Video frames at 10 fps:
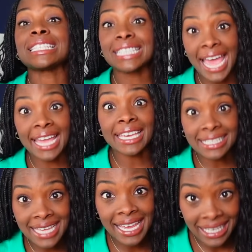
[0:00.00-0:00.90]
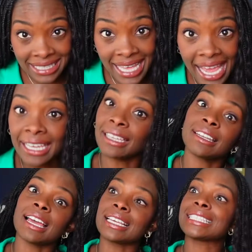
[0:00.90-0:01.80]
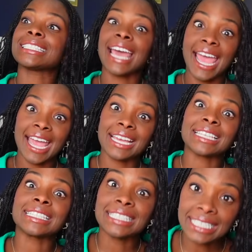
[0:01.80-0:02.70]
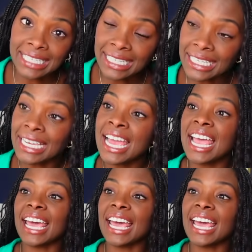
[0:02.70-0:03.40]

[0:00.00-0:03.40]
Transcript: sagging, like Sag City.